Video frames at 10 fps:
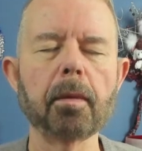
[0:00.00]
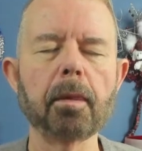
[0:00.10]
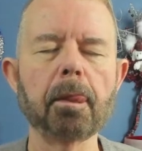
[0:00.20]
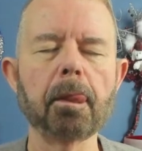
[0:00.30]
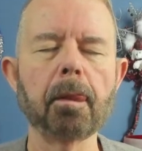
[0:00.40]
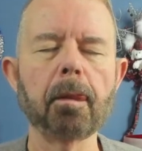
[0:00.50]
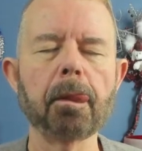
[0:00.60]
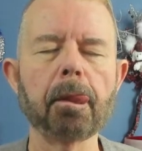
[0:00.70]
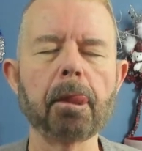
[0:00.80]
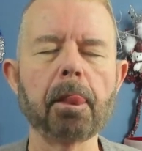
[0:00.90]

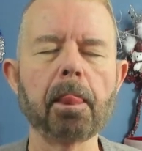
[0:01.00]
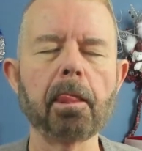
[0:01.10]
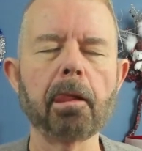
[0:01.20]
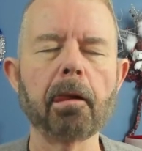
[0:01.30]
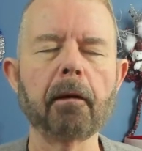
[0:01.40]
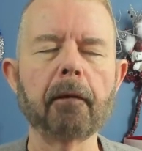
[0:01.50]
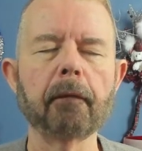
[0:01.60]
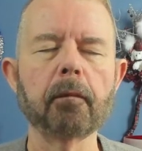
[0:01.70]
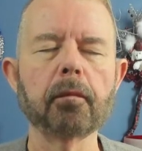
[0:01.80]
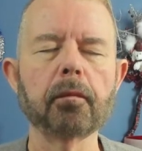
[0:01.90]

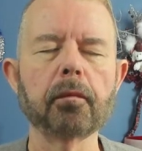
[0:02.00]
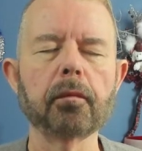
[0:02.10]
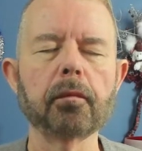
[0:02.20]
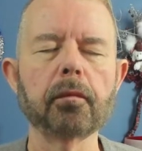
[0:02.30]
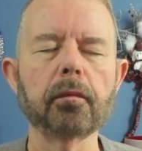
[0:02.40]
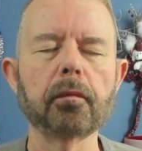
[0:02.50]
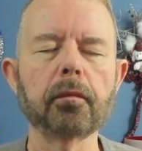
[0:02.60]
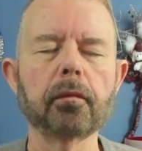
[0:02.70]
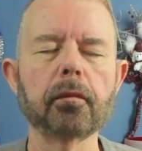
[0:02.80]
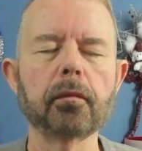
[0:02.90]

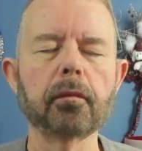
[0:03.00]
(silence)